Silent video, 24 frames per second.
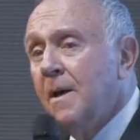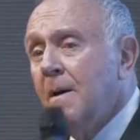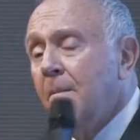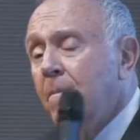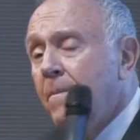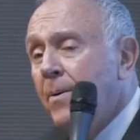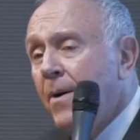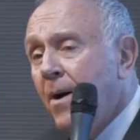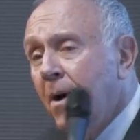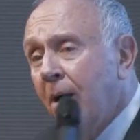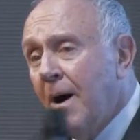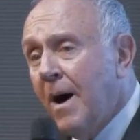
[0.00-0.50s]

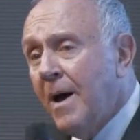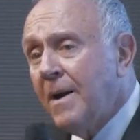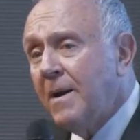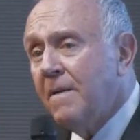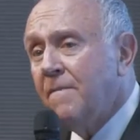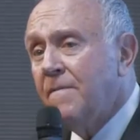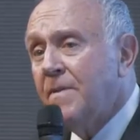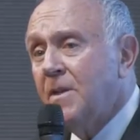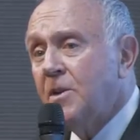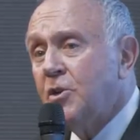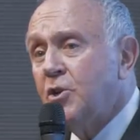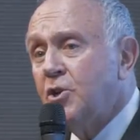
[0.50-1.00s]
part
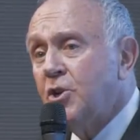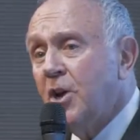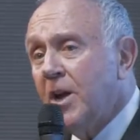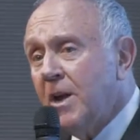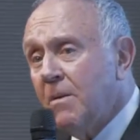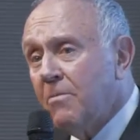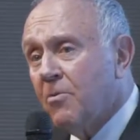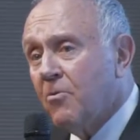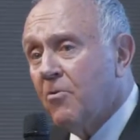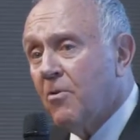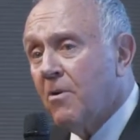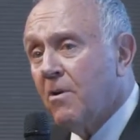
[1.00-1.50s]
of the
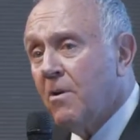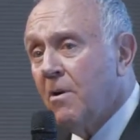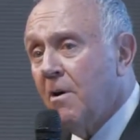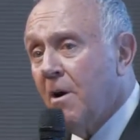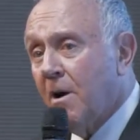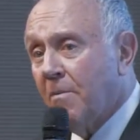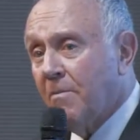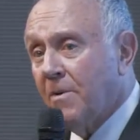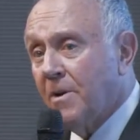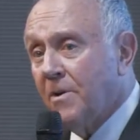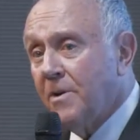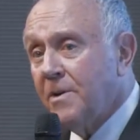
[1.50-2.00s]
Chamber of
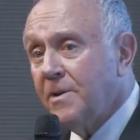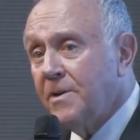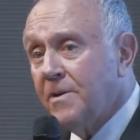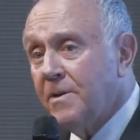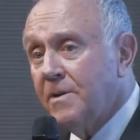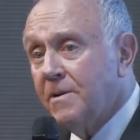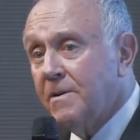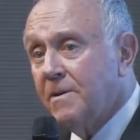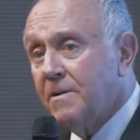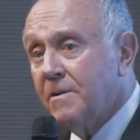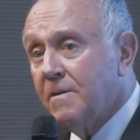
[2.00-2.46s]
Commerce